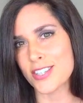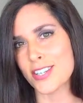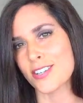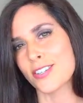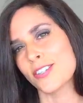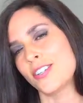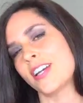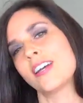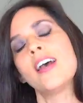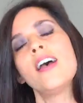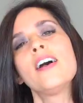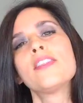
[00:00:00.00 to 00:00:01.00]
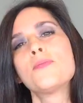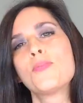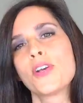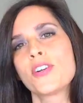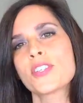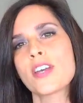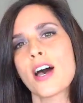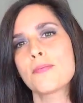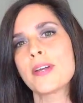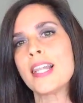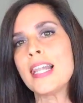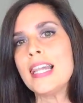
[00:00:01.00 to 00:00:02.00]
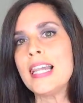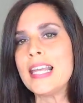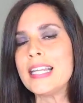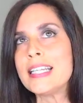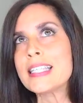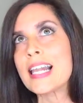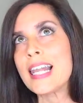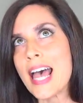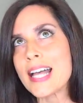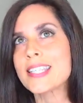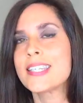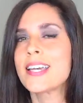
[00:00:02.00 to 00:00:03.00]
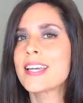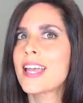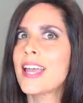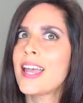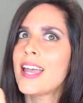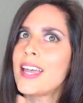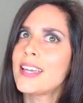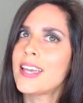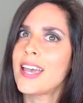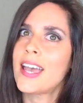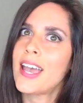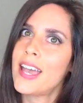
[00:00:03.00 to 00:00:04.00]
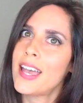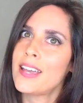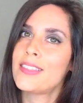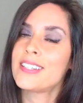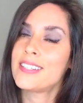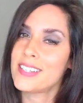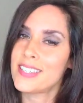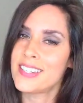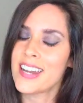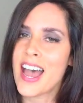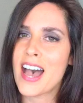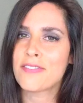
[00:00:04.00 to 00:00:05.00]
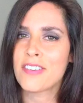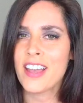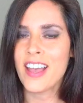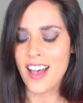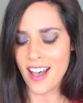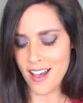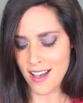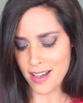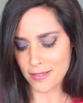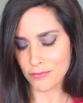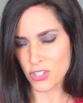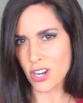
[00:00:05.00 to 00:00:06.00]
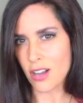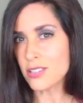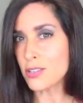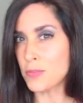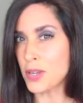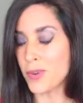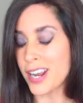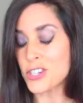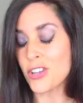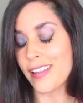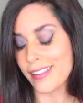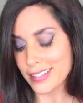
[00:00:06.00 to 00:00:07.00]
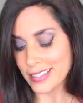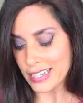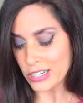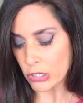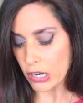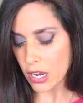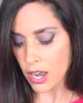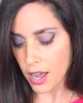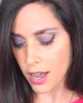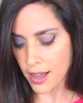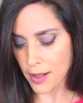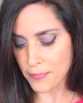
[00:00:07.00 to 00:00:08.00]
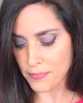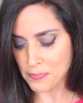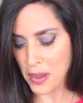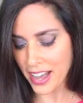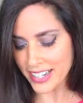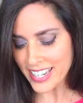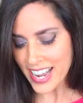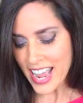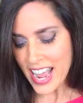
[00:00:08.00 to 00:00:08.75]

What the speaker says: including the Breeders' Cup Ladies Classic, aka the Distaff. She also beat Rachel Alexandra. But